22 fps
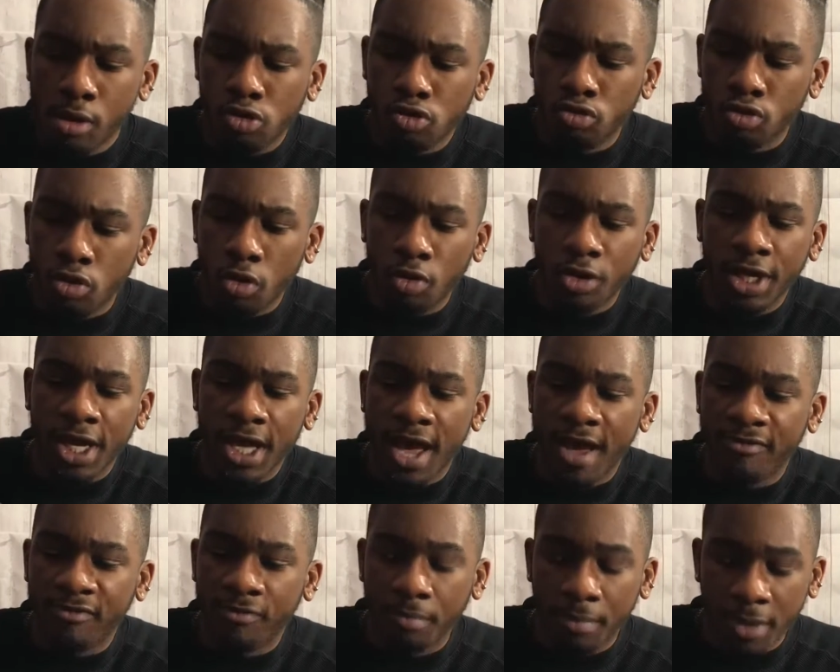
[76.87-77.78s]
you know, they
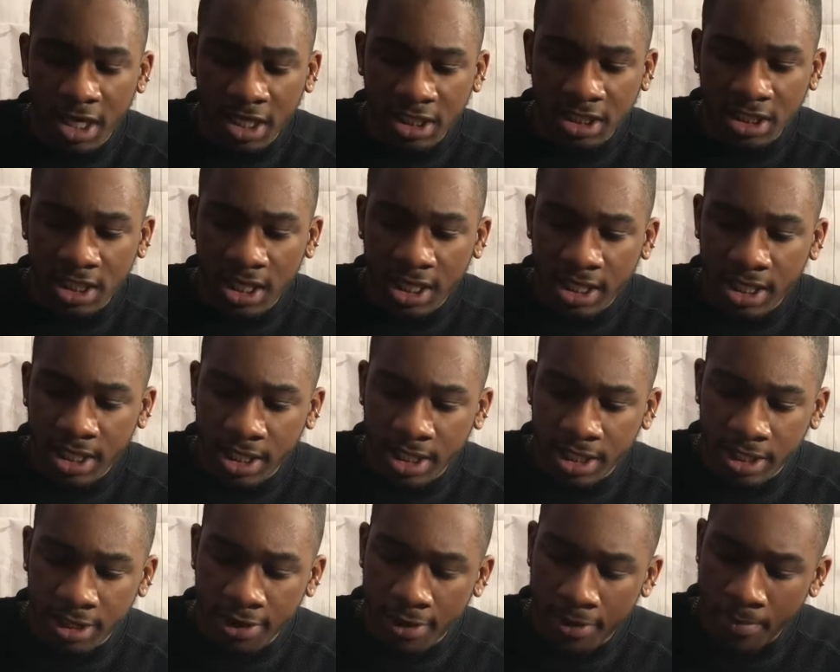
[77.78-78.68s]
have mesh like
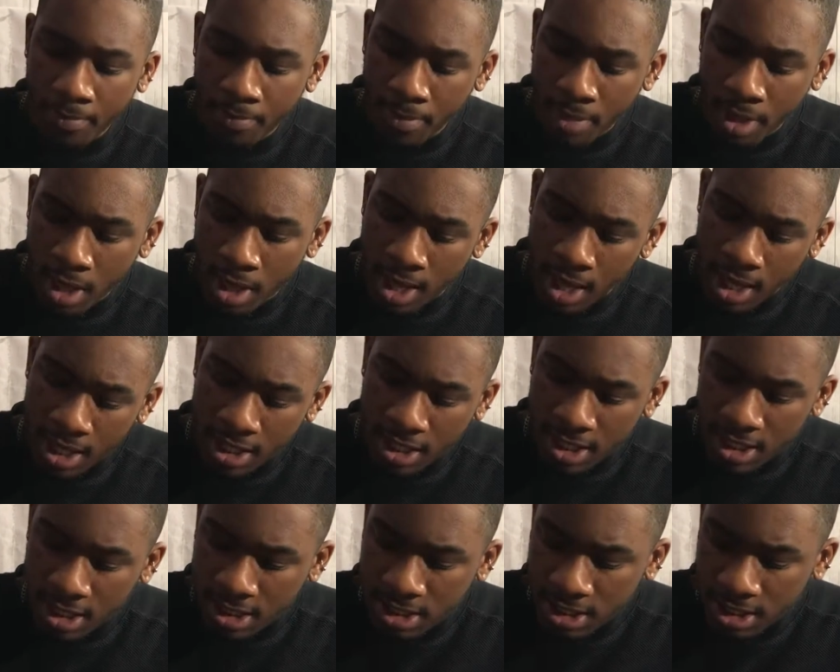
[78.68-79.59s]
here.
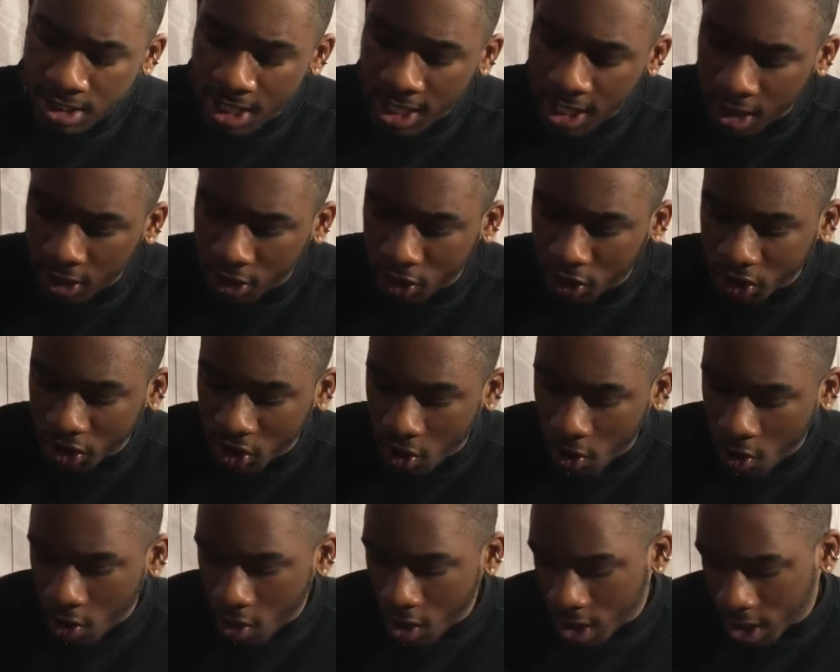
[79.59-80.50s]
This is like a
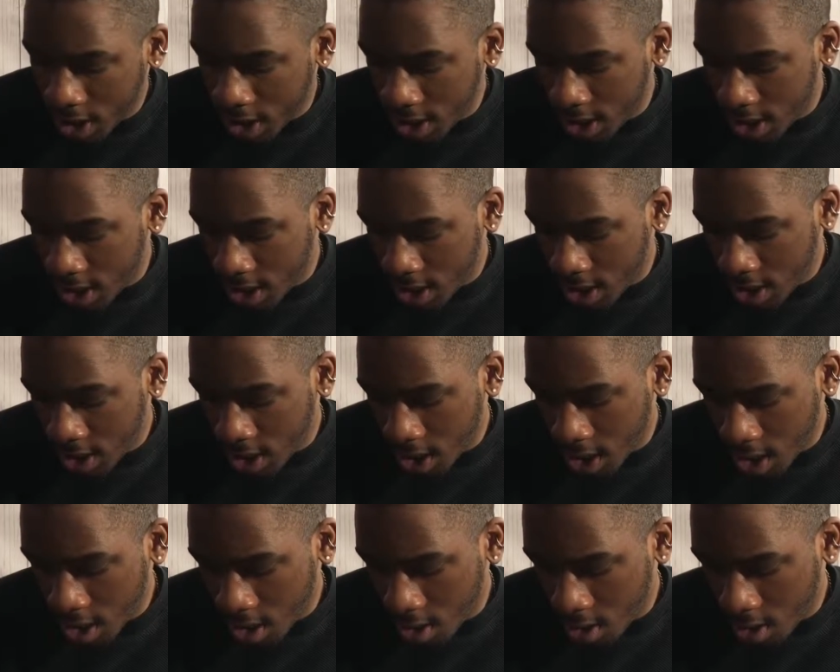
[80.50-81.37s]
chocolate,